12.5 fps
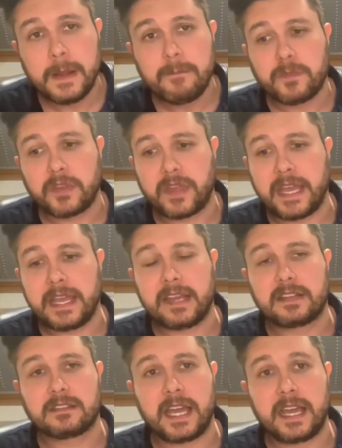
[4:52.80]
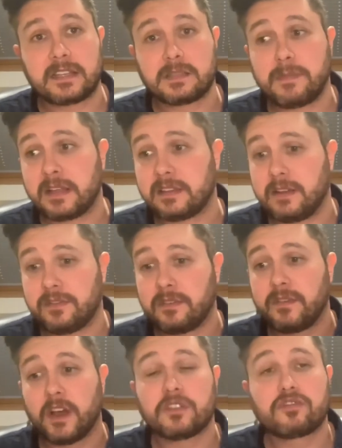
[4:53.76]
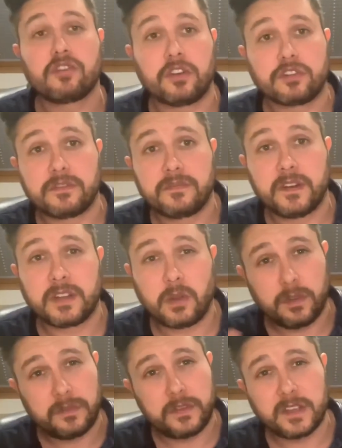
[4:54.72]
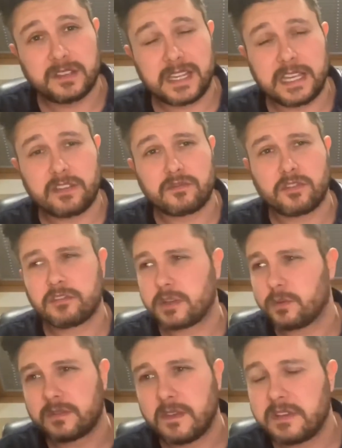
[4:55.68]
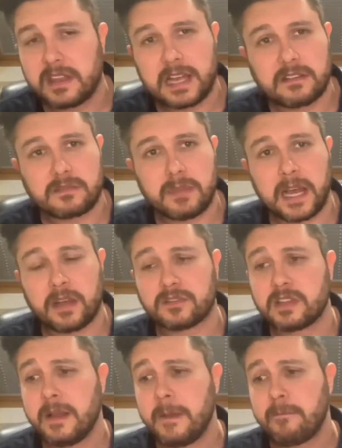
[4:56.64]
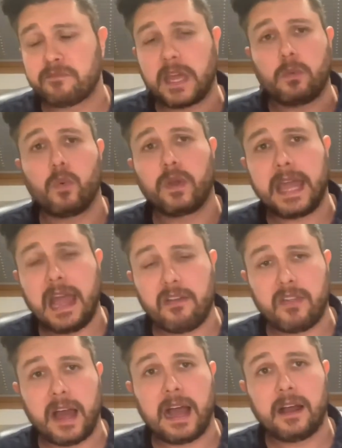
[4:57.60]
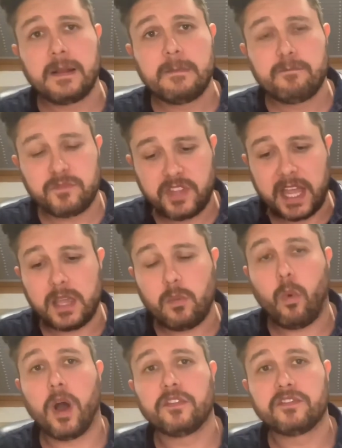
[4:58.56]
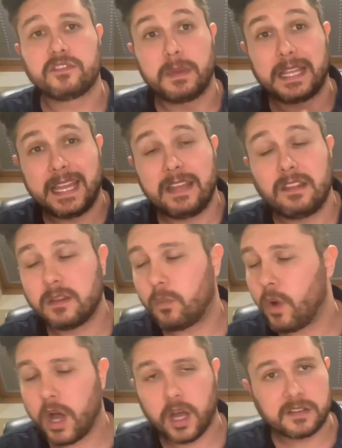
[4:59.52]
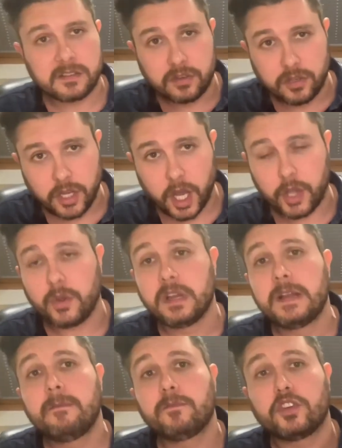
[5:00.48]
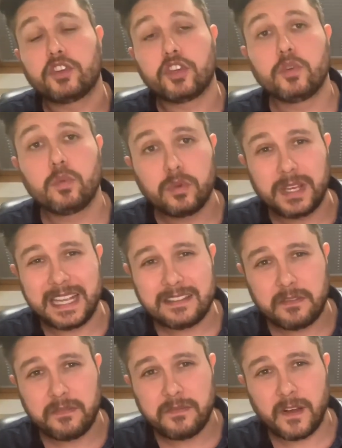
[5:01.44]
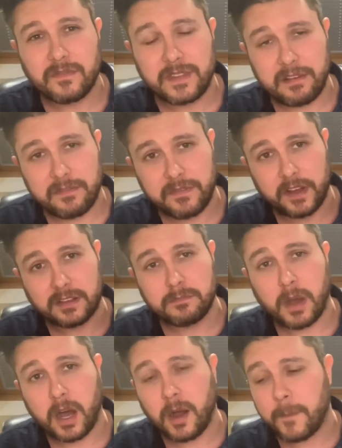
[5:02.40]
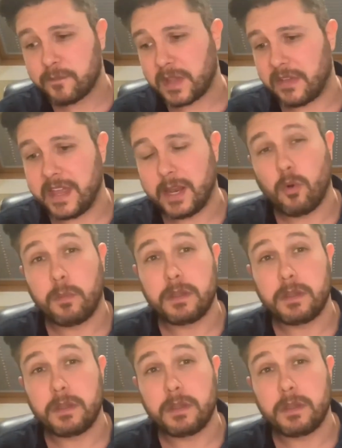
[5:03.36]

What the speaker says: They expect that if the first tranche of funding or the first stage of funding was £50,000, they will get that day one to begin the works. No, you will need to fund that first part and then it will be